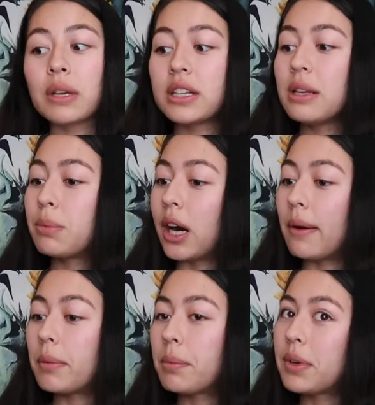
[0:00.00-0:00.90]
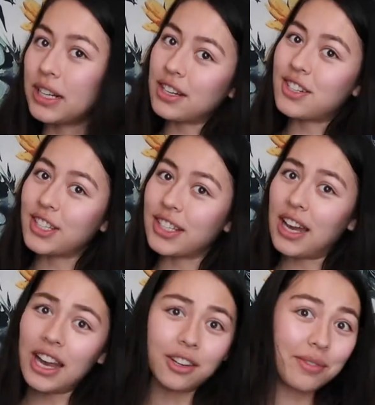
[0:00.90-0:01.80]
on my Depop, potentially.
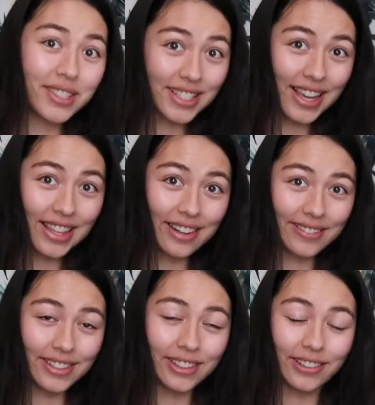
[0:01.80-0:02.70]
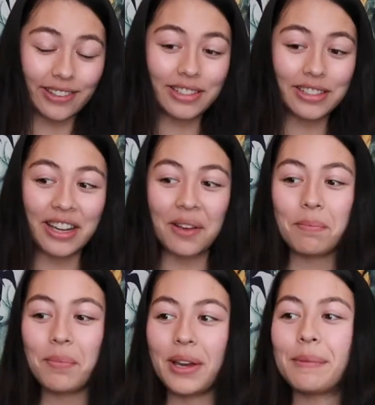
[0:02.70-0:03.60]
I know I've been saying that for a long
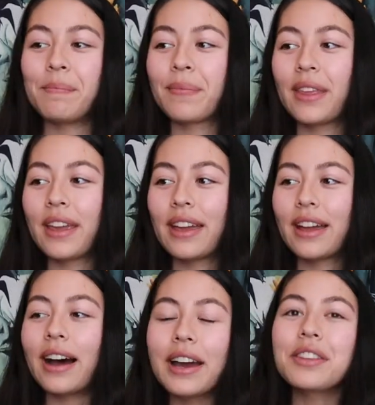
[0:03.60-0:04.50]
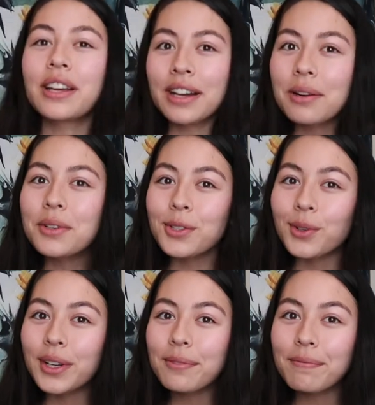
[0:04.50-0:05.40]
time, but I think I will
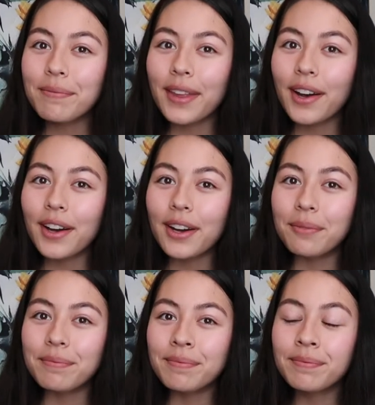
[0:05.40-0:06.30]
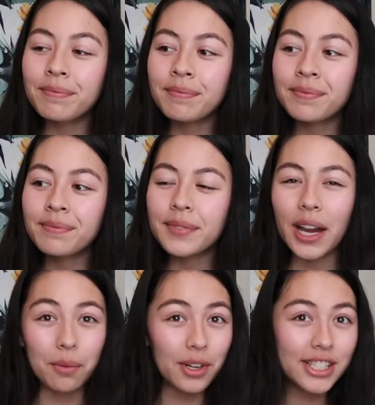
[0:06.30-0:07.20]
do it. I
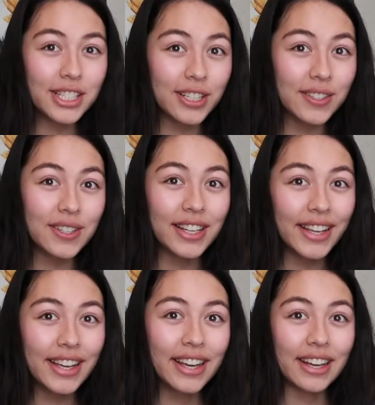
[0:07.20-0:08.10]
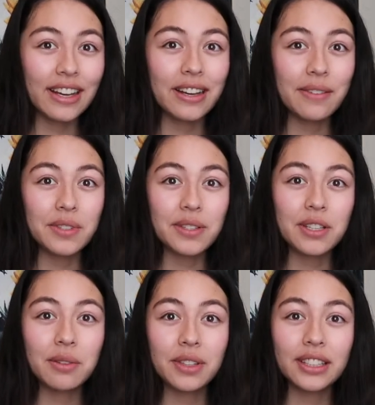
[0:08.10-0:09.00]
want to,
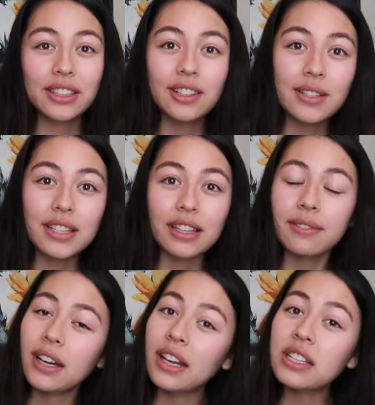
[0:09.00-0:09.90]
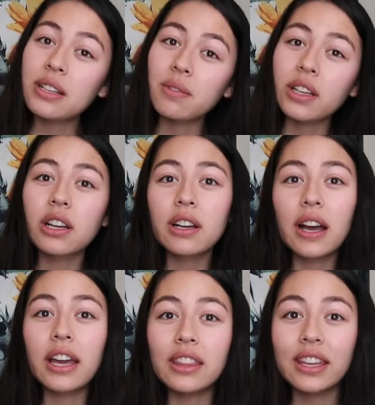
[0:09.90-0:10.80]
especially with like the clothes that I find, and I'm like,
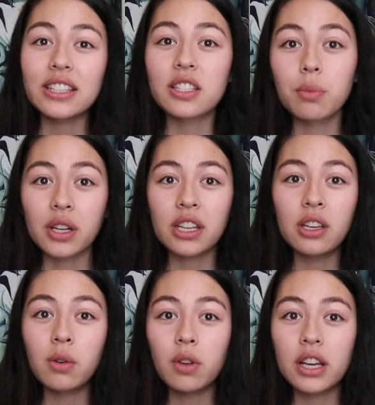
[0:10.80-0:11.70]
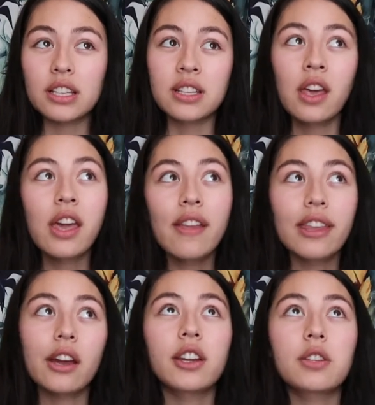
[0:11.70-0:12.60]
I think it's super cute because
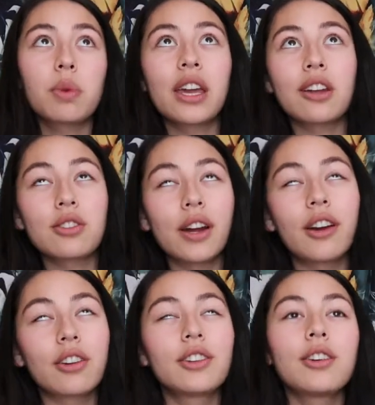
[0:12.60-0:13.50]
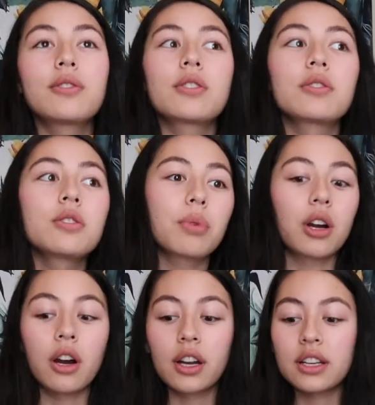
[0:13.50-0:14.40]
nowadays we can't try on clothes, so it's super
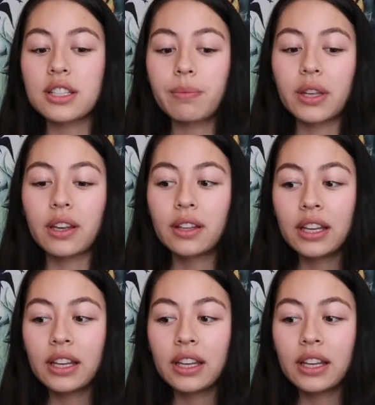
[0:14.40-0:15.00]
hard because I'm like,